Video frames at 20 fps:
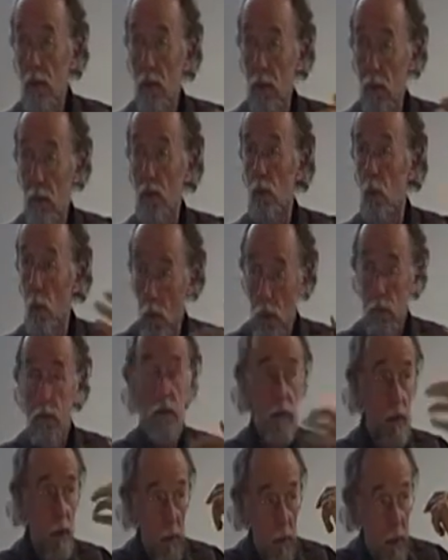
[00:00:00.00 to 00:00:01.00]
the
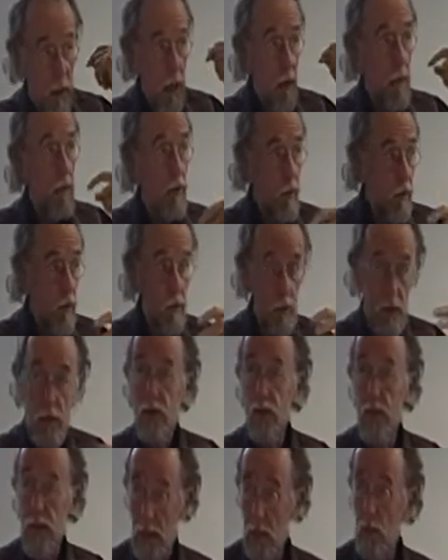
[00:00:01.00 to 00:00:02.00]
dwarf coming up to him and
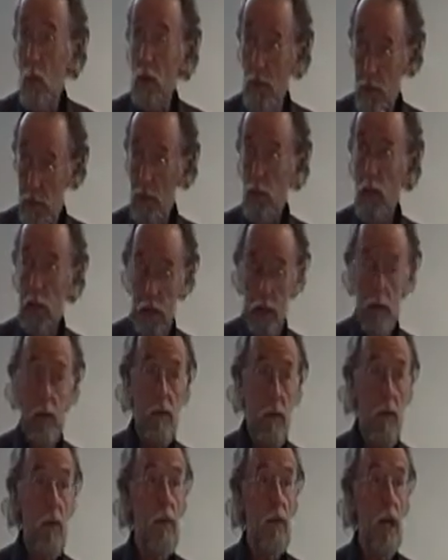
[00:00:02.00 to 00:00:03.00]
saying, what if you had to
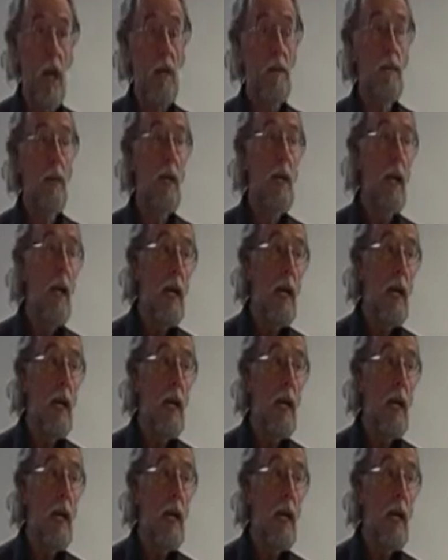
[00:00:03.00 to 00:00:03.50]
live this life?